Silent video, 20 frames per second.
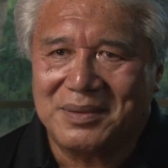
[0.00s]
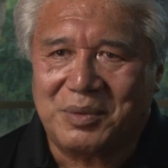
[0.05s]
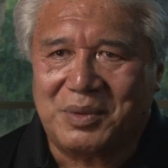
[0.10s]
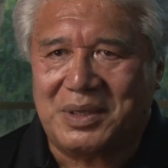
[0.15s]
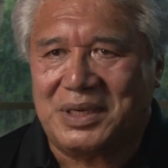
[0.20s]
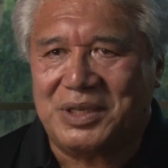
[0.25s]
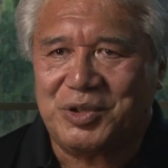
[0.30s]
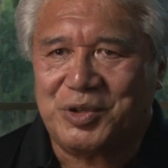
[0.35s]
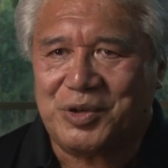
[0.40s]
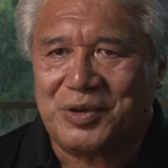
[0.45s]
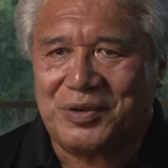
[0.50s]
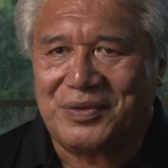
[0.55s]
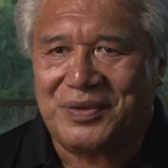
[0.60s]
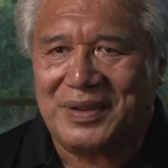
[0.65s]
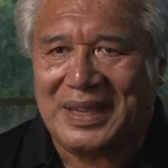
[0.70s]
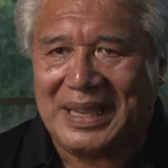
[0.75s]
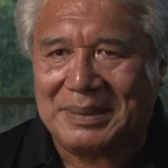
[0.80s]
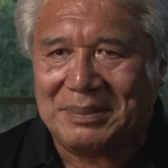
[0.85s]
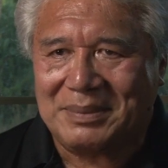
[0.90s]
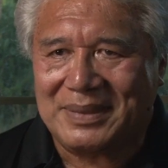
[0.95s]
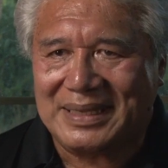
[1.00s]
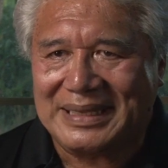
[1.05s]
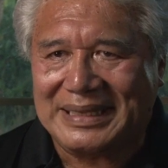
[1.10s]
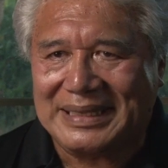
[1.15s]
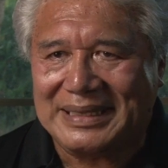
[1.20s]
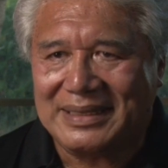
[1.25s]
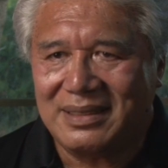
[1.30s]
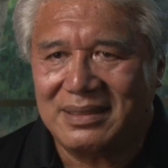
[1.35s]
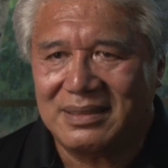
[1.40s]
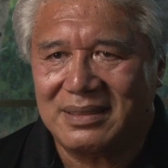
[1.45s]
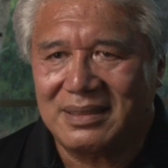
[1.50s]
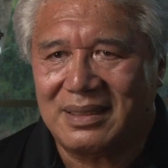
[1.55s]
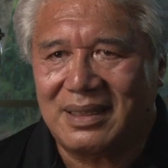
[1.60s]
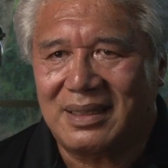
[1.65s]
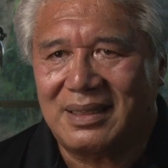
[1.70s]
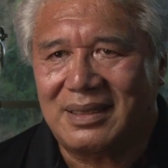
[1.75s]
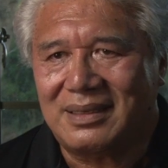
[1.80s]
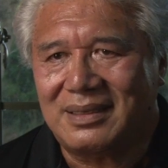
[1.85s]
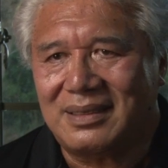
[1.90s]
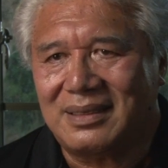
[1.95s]
what is your family,
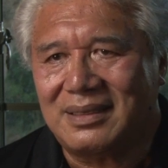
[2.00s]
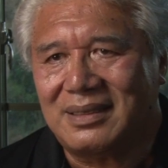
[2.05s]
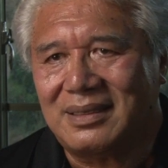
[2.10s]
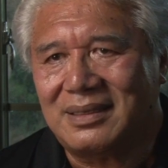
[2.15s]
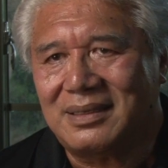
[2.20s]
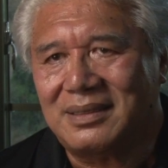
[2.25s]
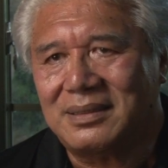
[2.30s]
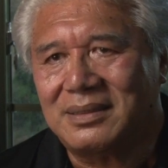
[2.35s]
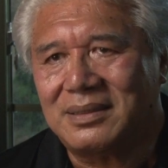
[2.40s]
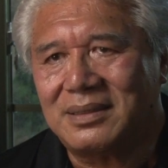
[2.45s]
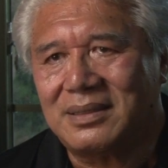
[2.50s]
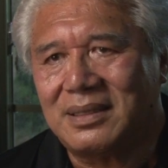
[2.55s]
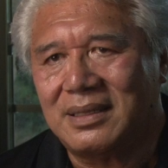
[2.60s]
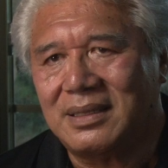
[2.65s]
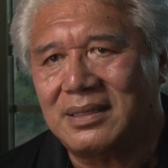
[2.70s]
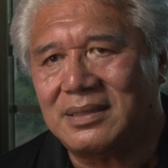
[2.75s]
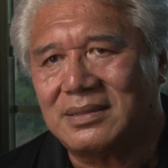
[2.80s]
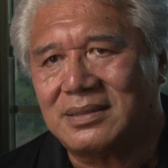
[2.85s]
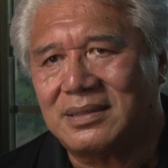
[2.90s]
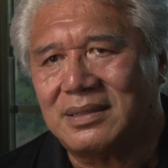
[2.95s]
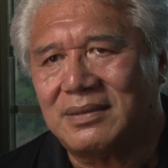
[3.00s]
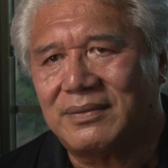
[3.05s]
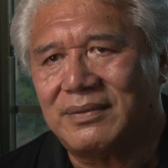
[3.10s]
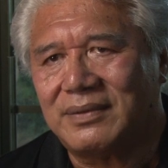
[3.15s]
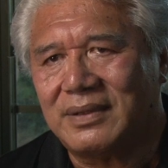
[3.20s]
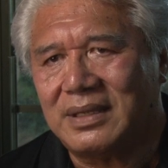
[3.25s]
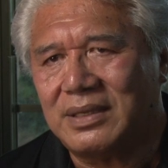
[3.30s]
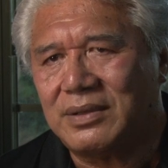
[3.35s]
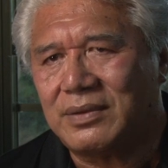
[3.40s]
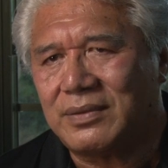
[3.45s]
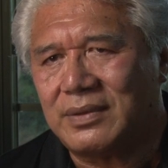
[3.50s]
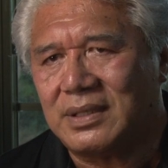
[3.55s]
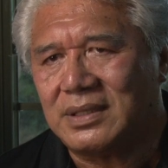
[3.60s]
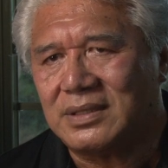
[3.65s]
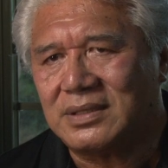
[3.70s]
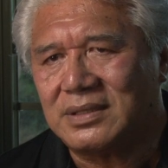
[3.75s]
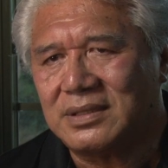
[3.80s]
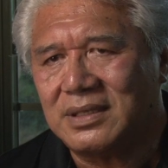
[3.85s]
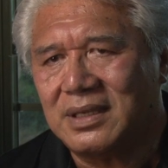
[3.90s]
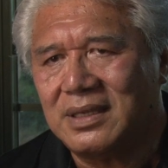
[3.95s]
and things of
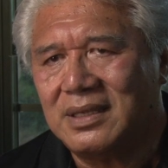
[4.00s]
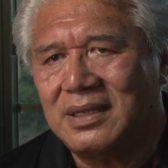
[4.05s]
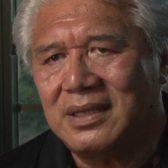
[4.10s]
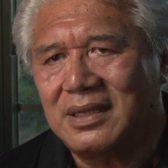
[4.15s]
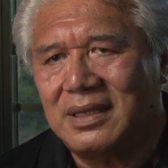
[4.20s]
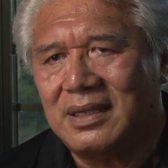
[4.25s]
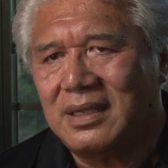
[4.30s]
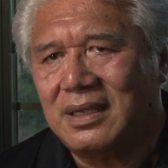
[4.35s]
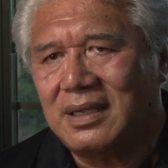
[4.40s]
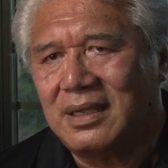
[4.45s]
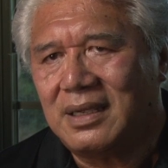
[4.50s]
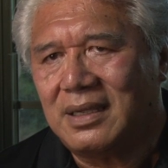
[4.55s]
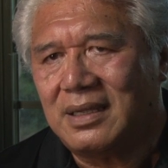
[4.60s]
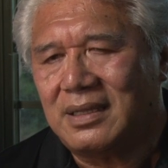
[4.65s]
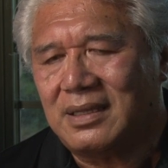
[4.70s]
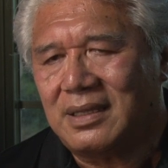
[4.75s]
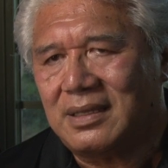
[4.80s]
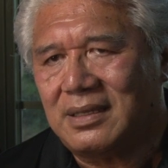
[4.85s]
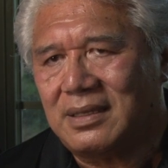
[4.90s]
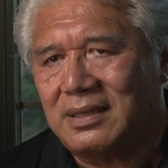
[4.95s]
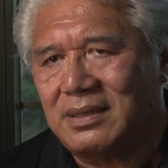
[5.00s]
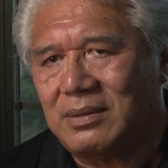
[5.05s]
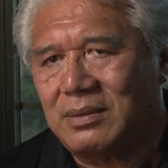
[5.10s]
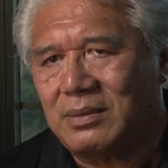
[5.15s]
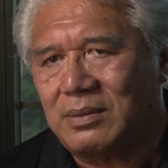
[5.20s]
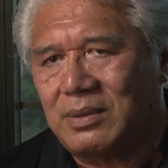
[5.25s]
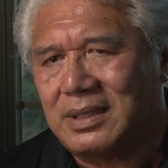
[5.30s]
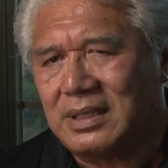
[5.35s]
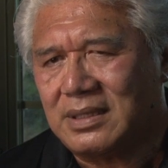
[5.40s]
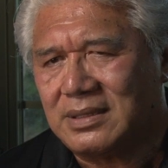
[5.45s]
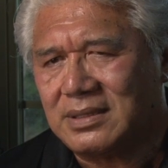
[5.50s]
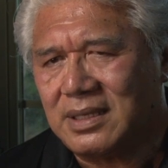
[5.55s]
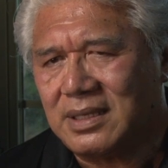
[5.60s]
interest. And then what is